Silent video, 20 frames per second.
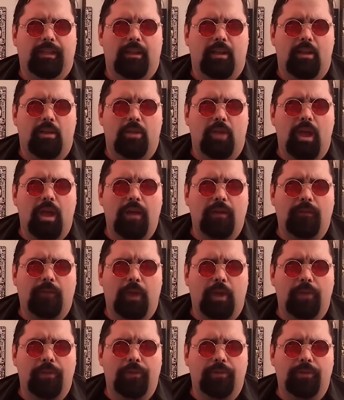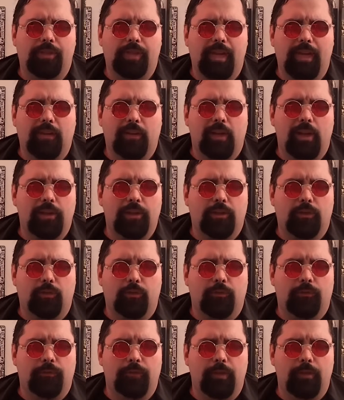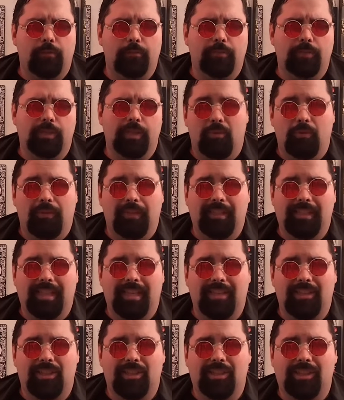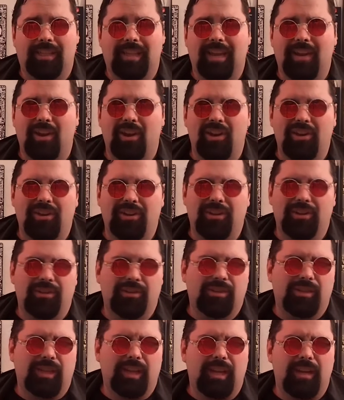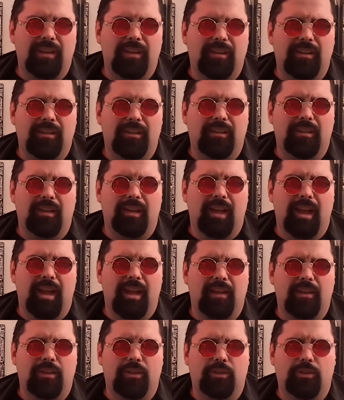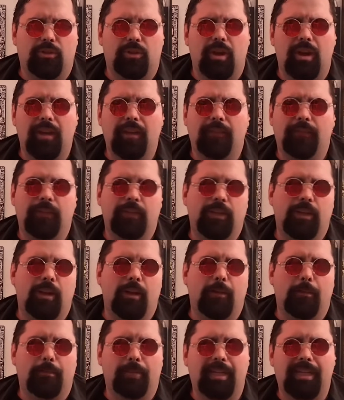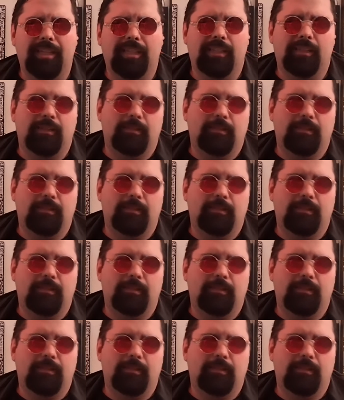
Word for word: a lot of other psychological films, movies that just get under your skin and you're trying to figure out piece